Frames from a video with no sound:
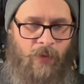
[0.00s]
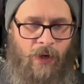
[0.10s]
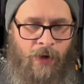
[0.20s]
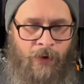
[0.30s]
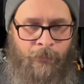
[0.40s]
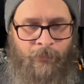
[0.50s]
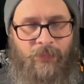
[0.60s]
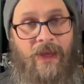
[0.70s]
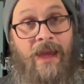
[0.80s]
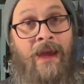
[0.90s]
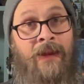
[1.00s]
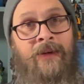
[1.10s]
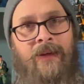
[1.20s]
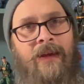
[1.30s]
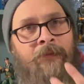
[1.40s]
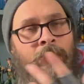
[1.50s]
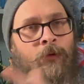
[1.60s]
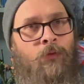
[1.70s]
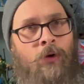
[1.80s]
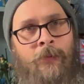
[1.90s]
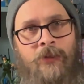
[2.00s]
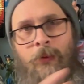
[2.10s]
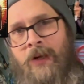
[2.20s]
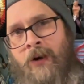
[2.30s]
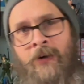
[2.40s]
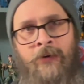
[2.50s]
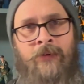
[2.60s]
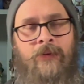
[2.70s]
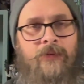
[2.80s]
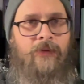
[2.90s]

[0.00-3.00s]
And if the rumors we heard